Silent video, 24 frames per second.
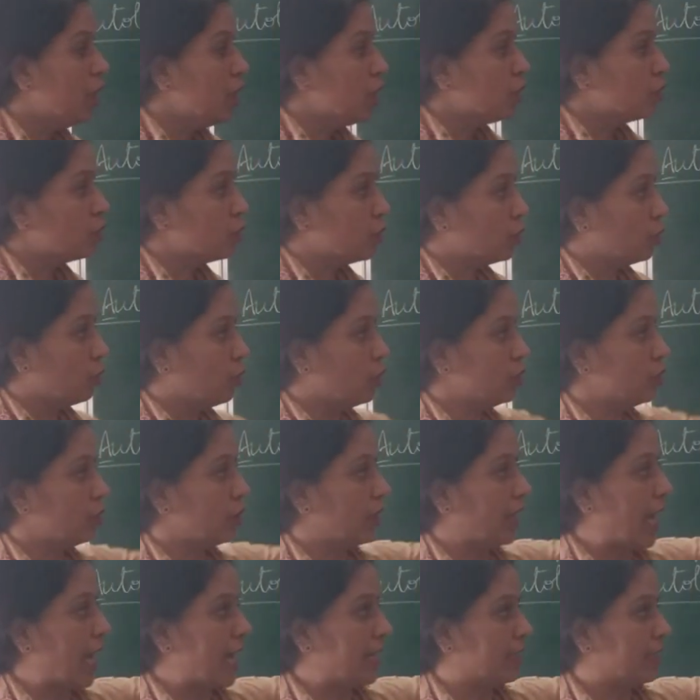So those
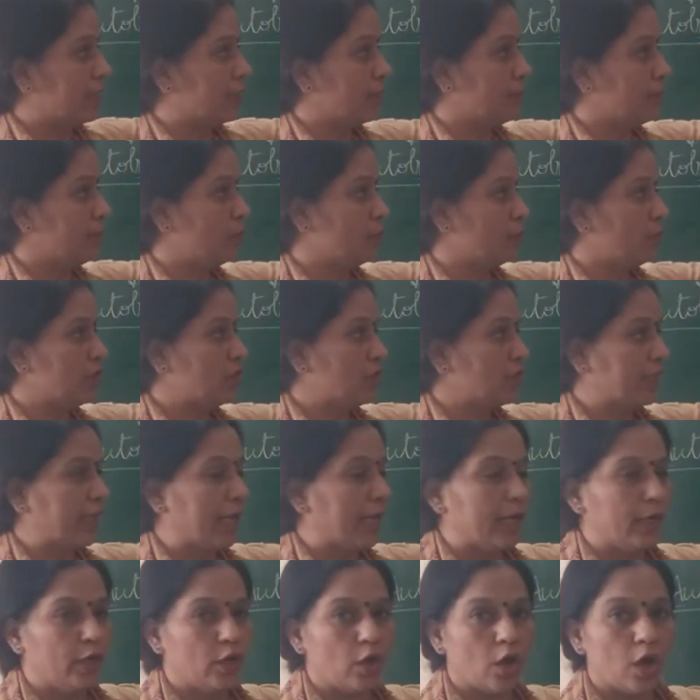organisms which
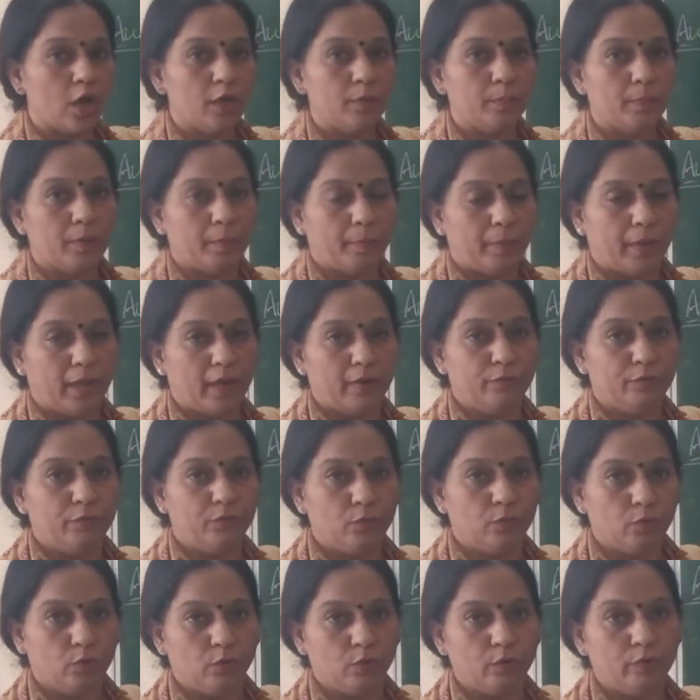cannot prepare
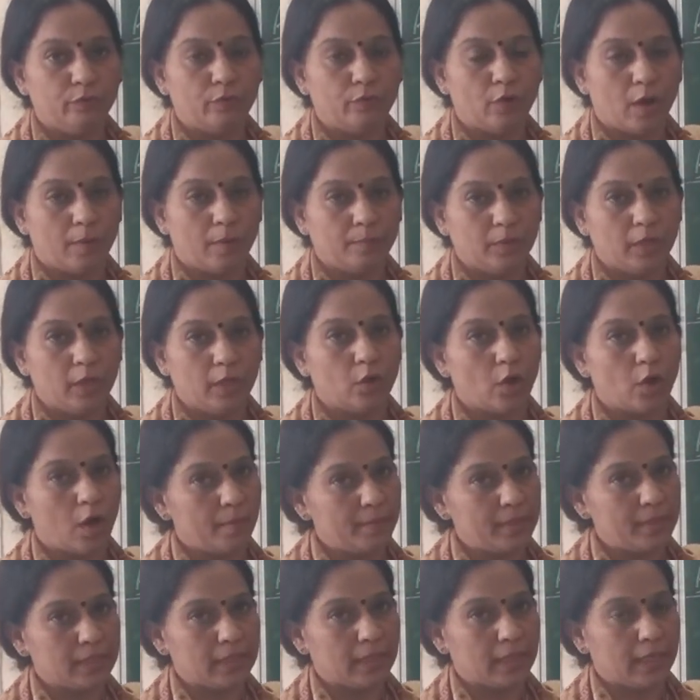food from the raw
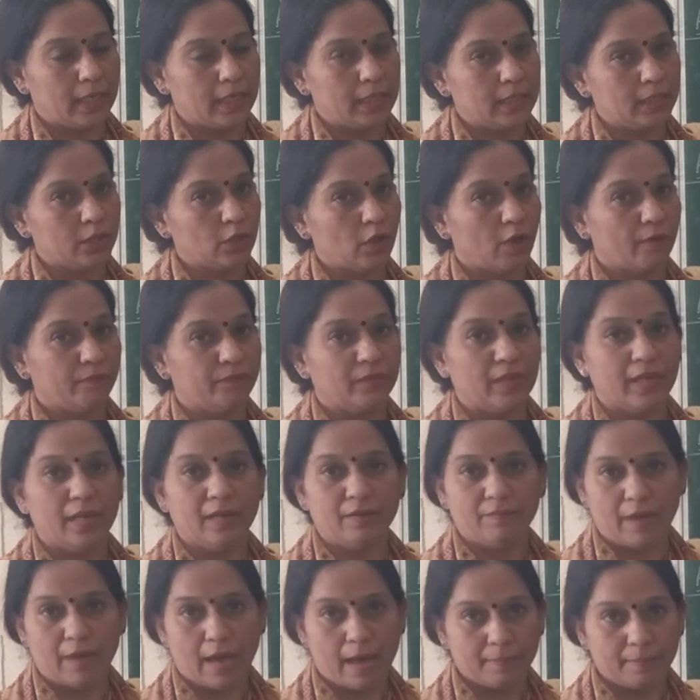materials of the
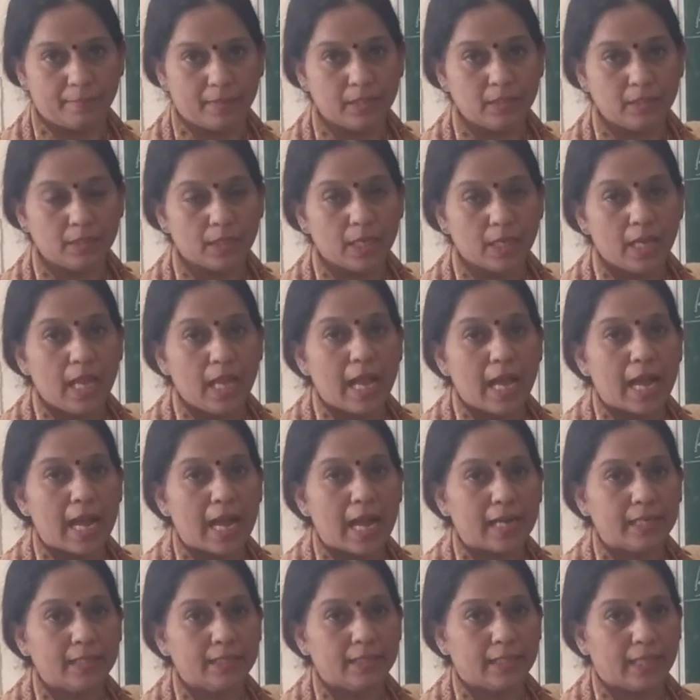environment,
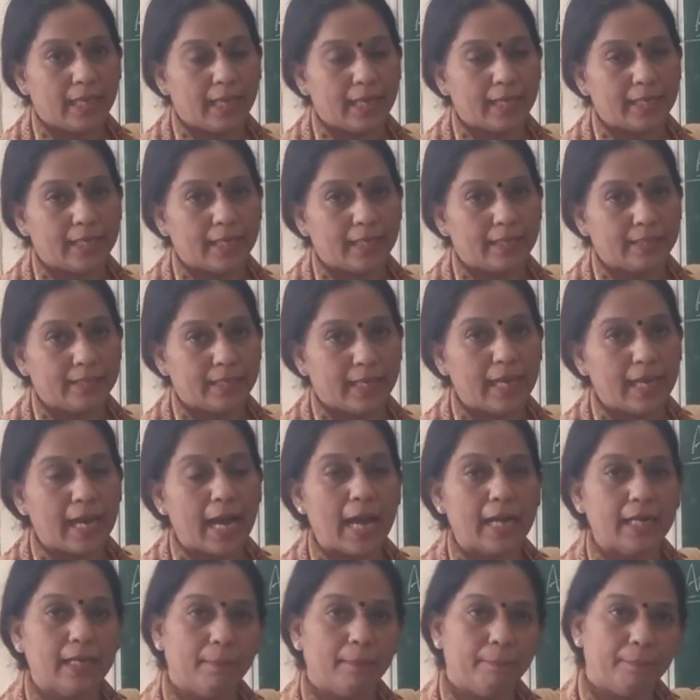and they
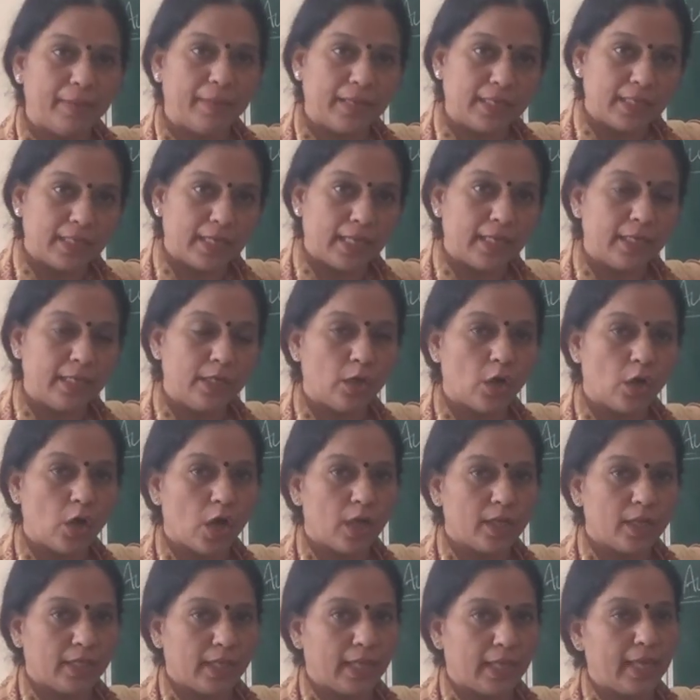are dependent
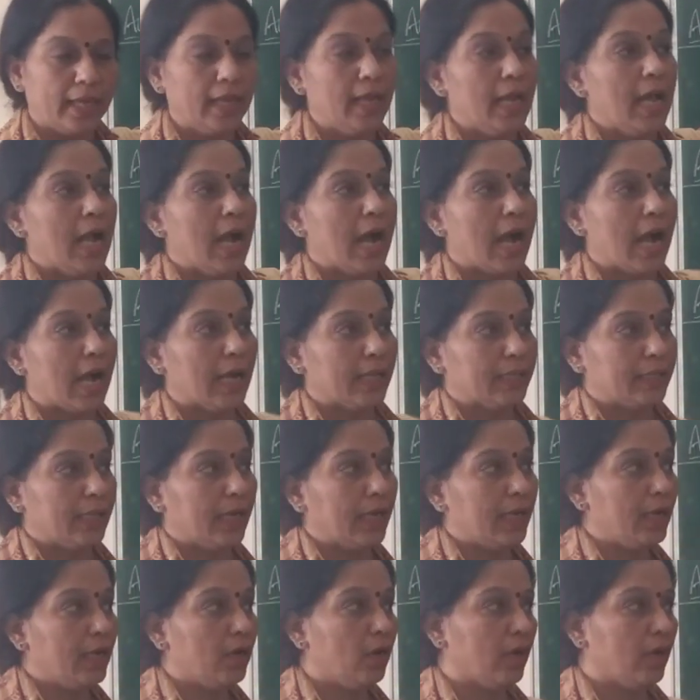on the other
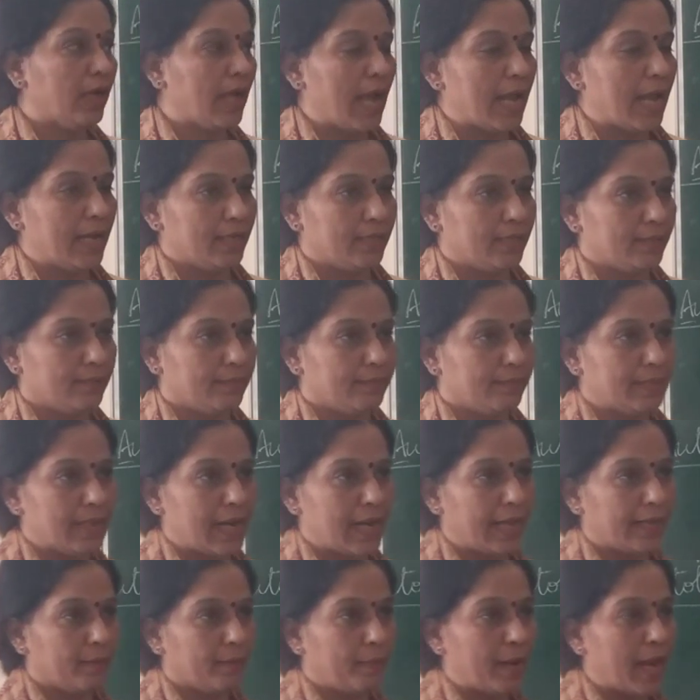organisms
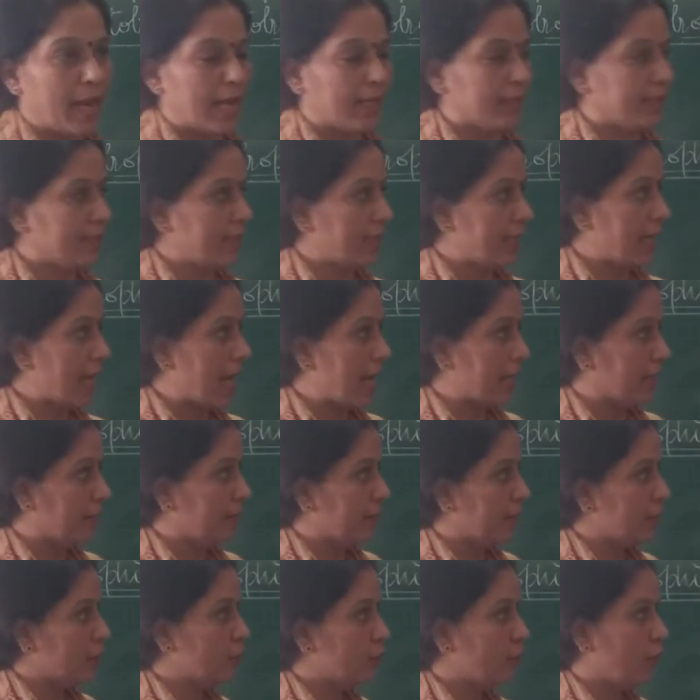like plants and
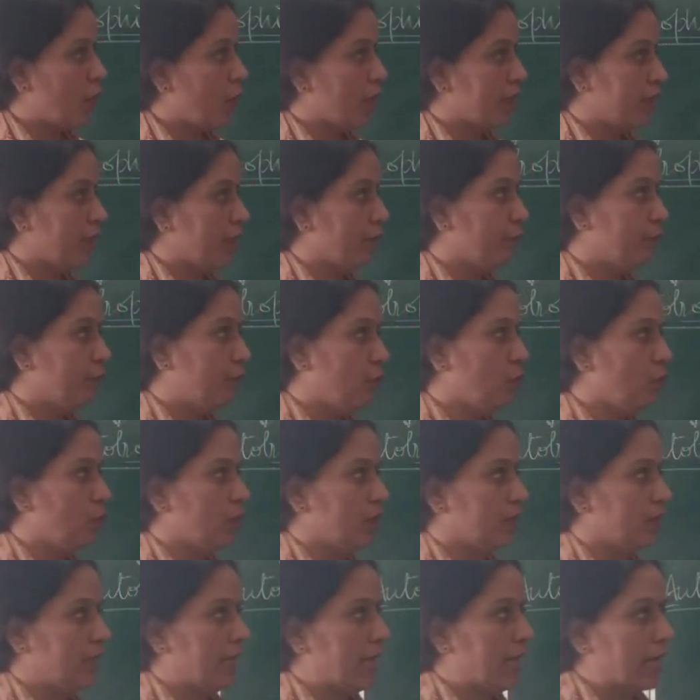animals for their
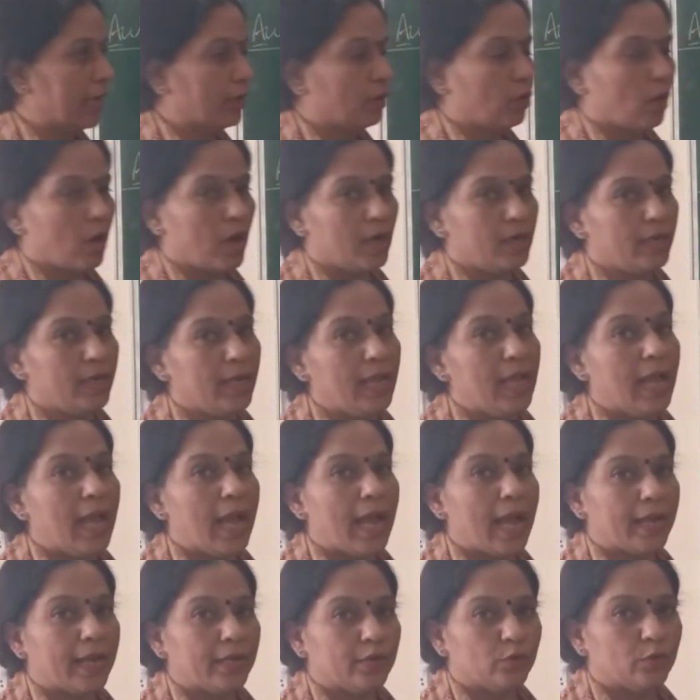food, they are called
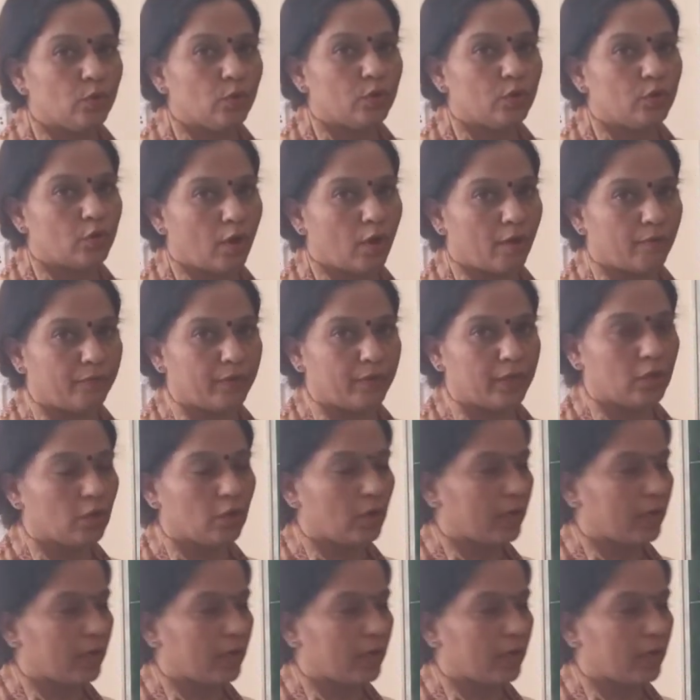heterotrophic